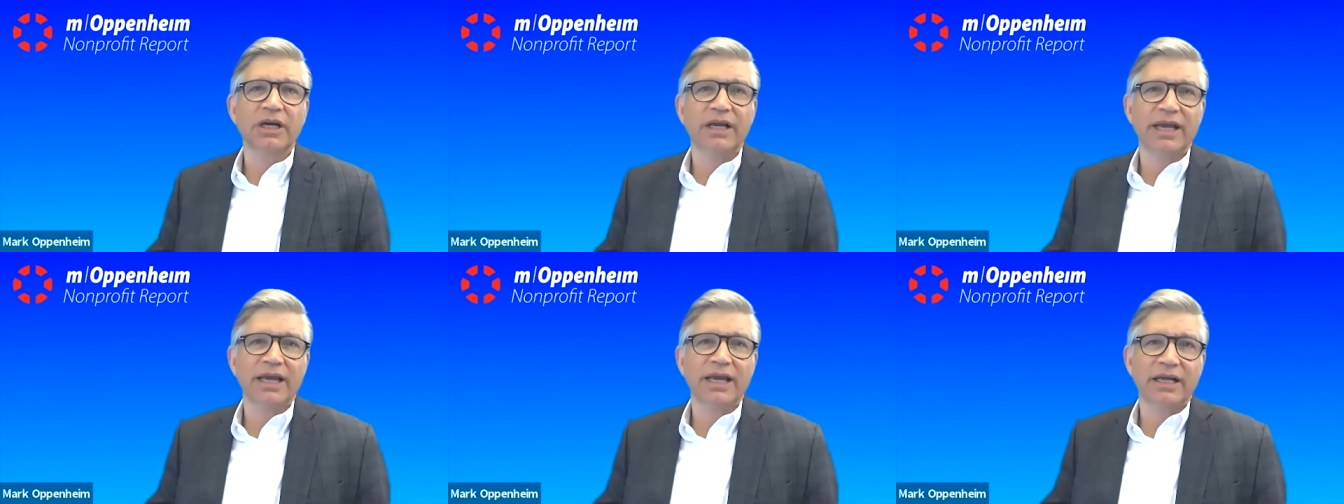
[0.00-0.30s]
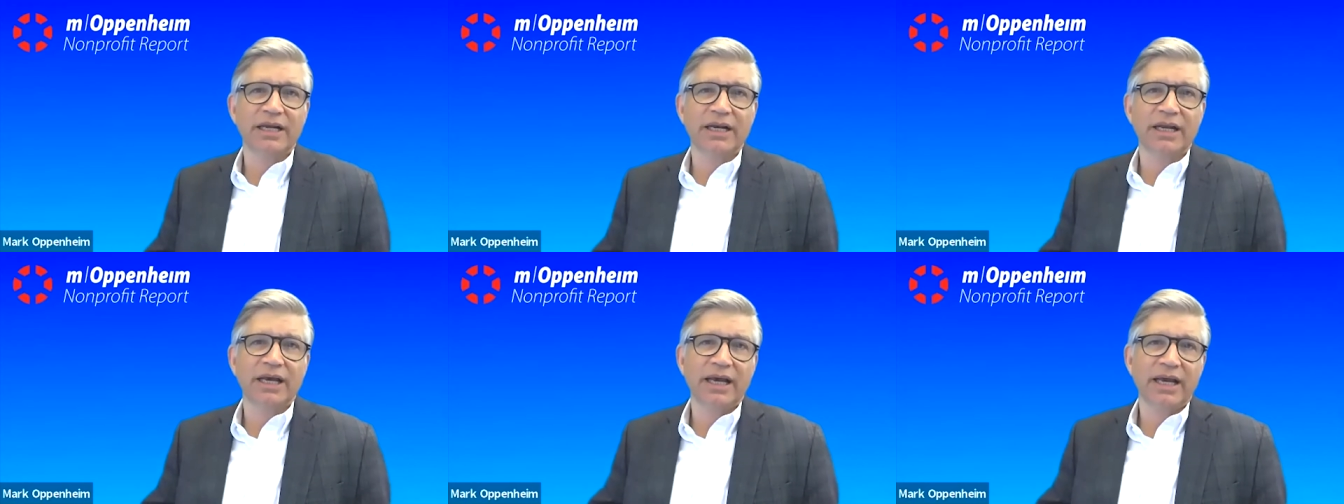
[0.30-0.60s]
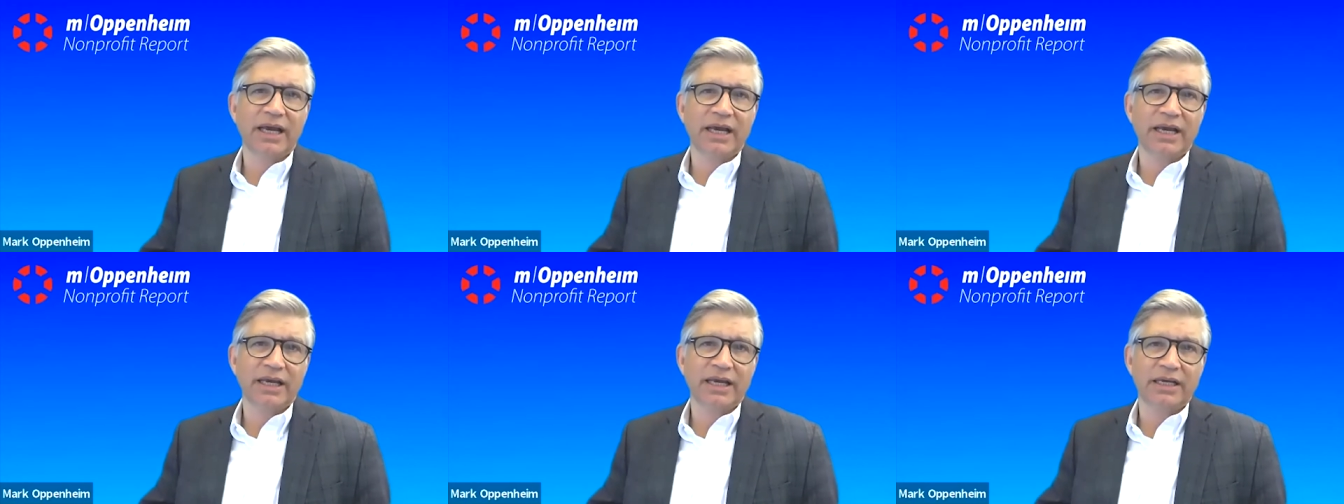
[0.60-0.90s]
in
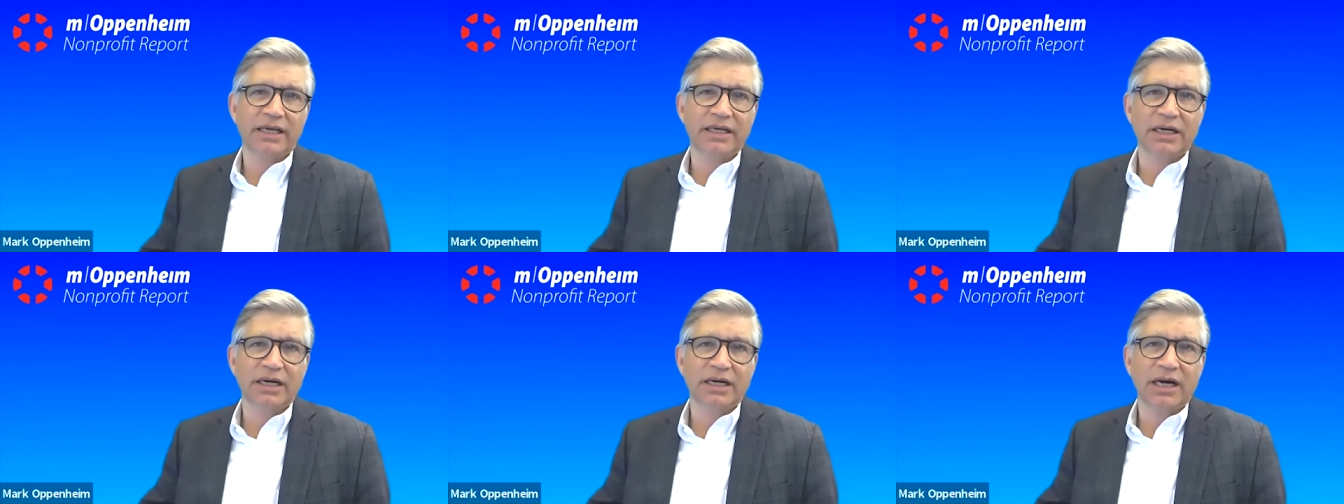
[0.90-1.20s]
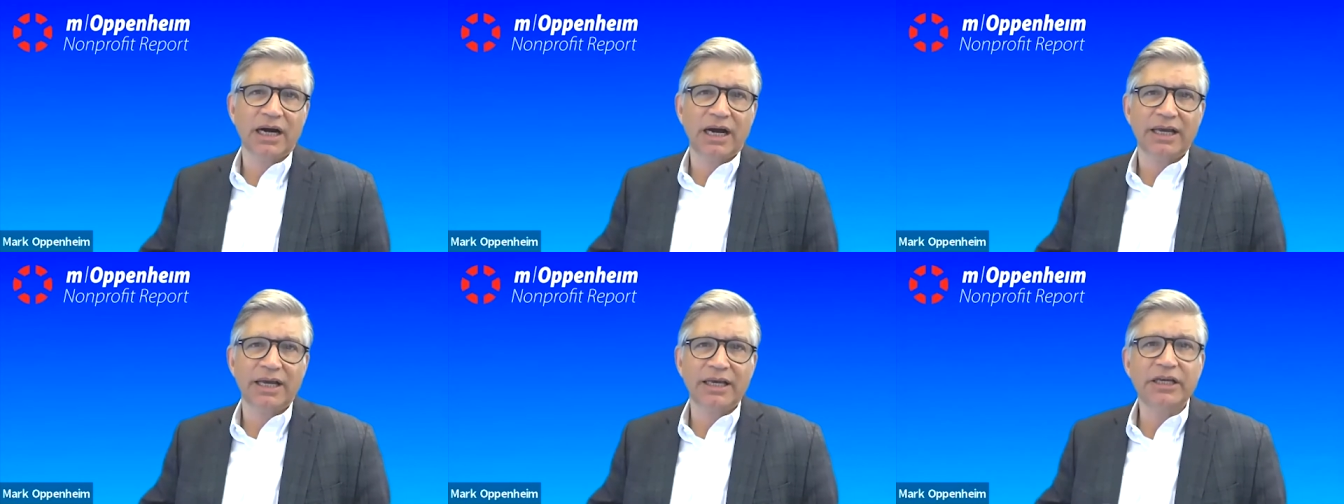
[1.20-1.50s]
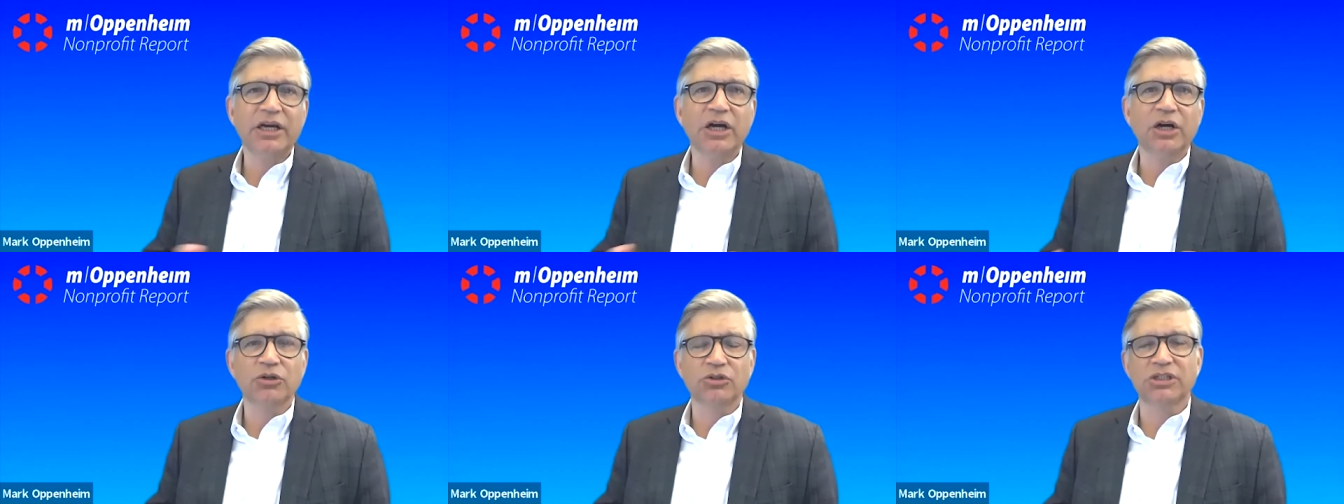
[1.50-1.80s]
a
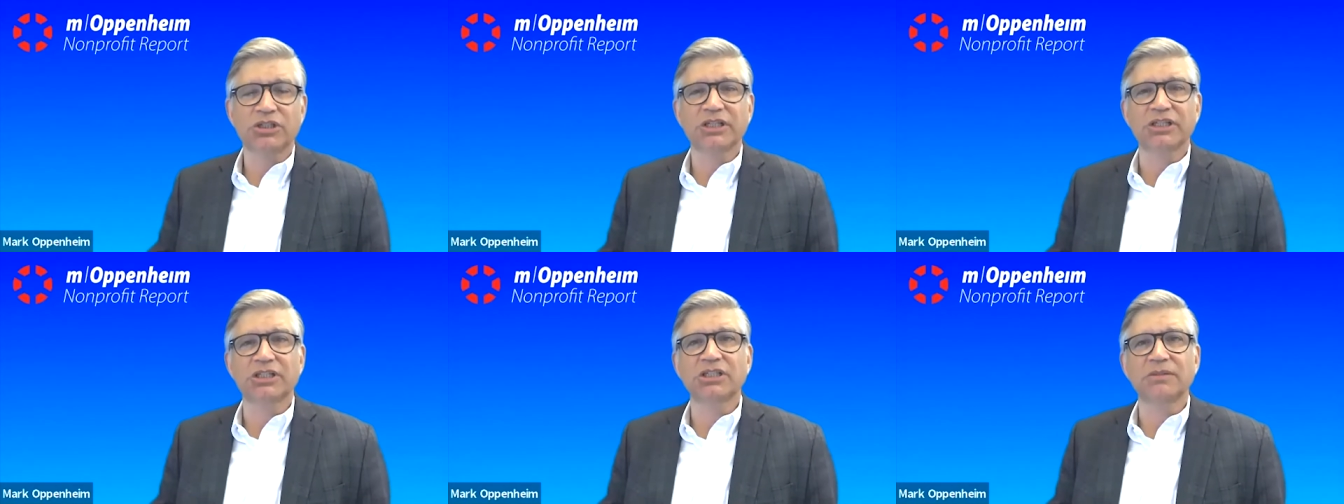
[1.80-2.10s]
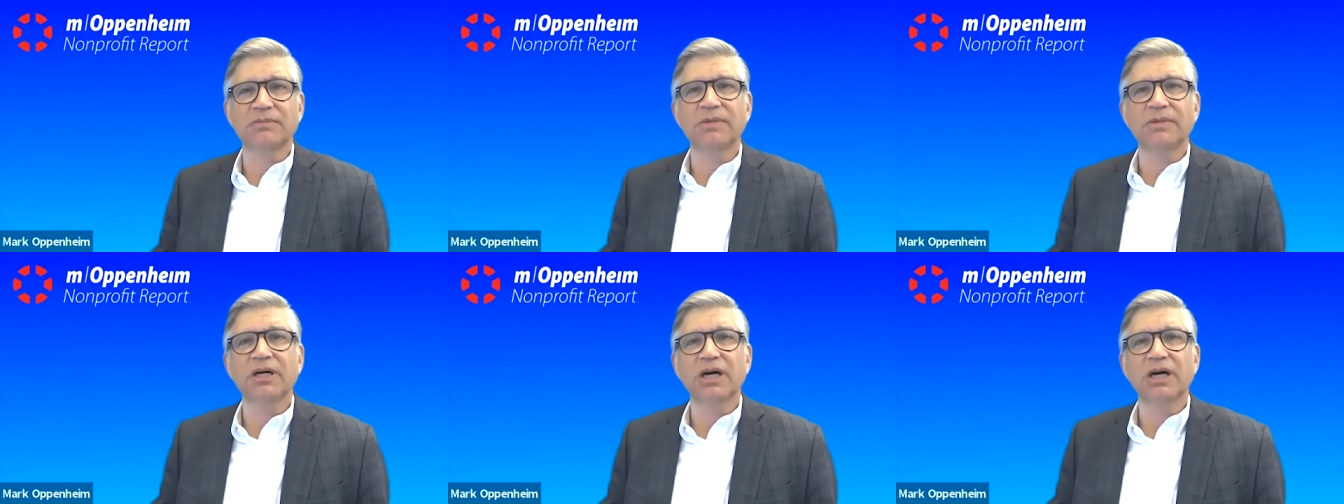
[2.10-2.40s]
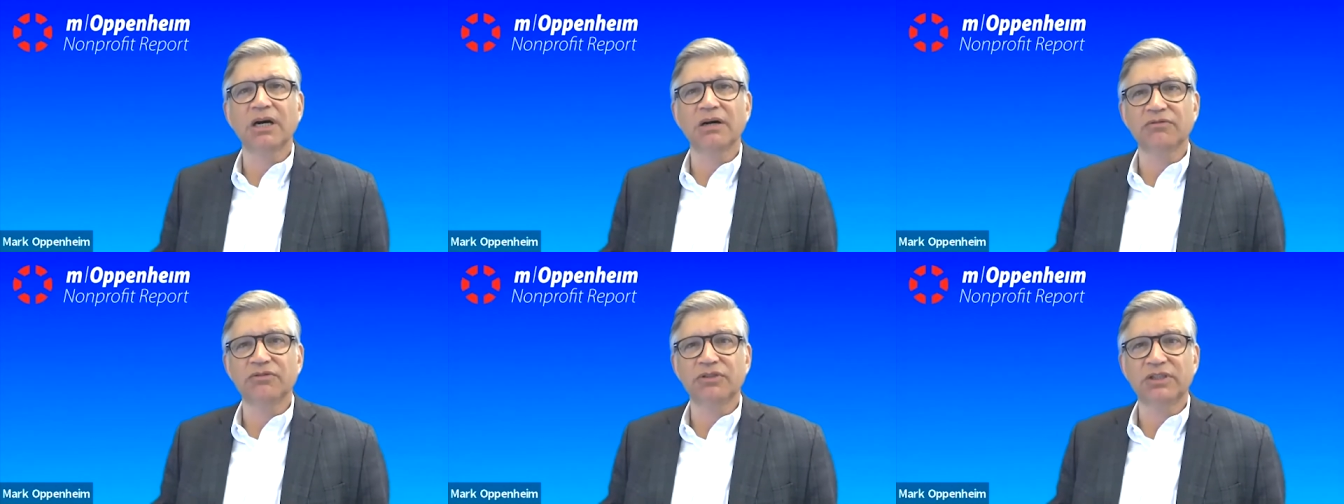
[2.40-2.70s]
ecosystem
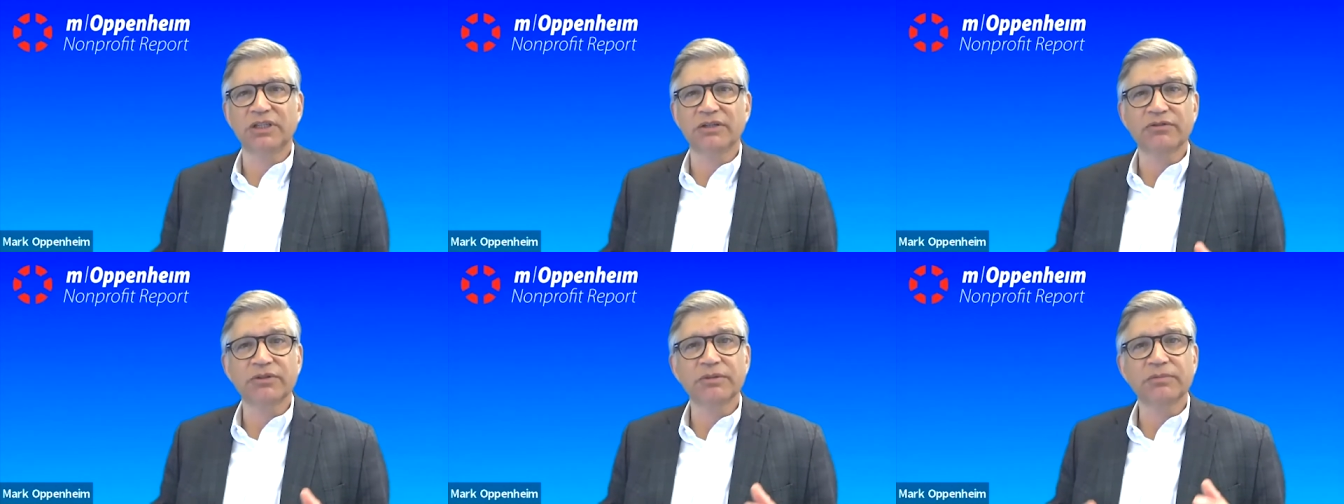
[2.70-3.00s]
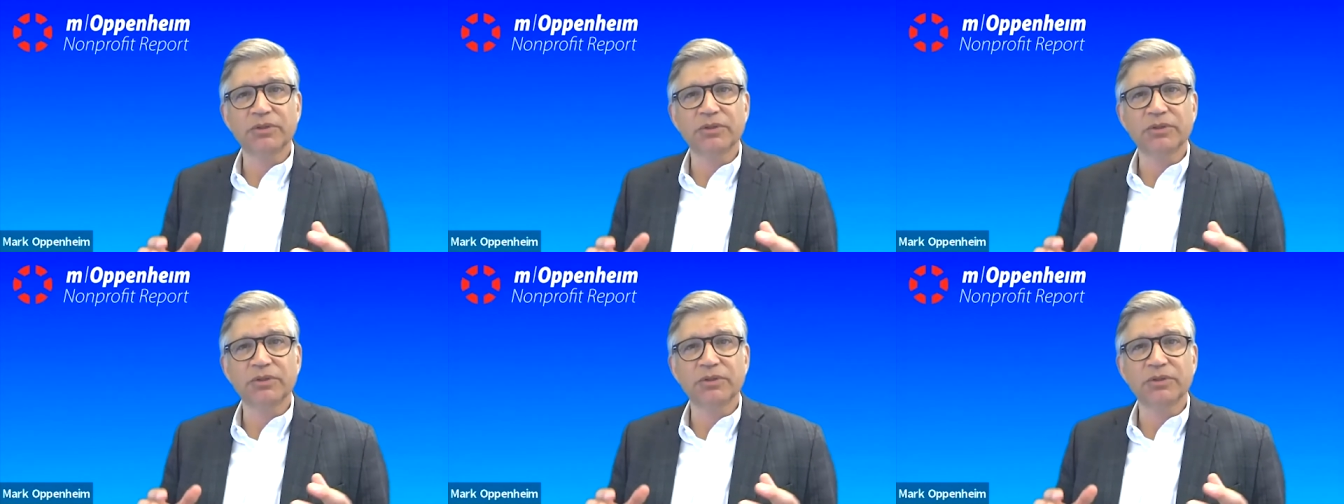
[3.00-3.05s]
of different